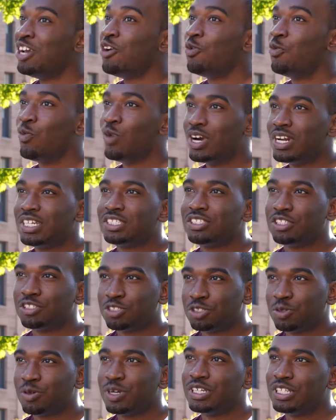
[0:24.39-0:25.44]
what is the
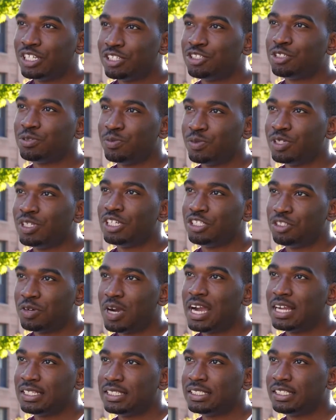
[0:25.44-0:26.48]
story that you're really
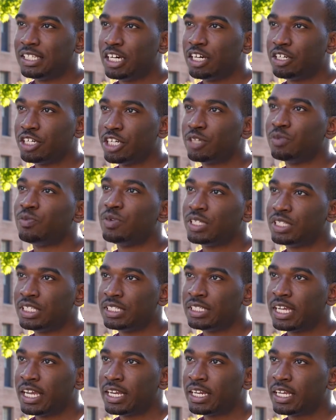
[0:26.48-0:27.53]
trying to tell here with the
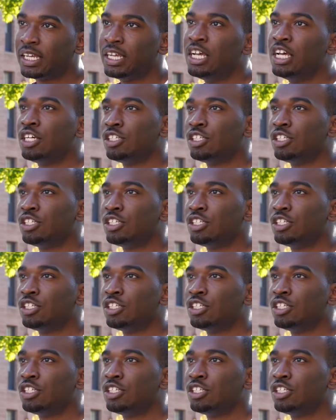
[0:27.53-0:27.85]
data?